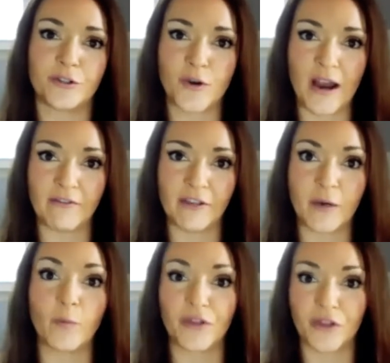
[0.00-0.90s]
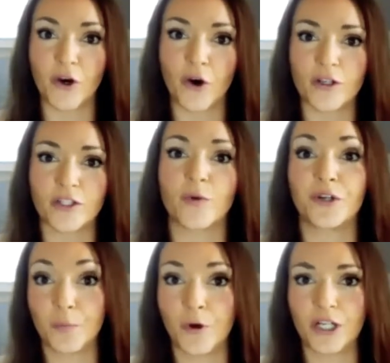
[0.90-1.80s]
traveling with the girls or when
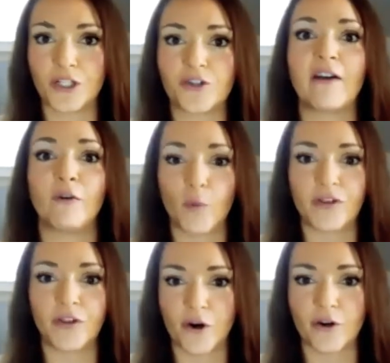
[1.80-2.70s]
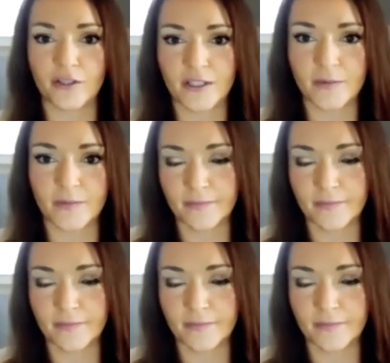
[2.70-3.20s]
you're booking travel with the girls?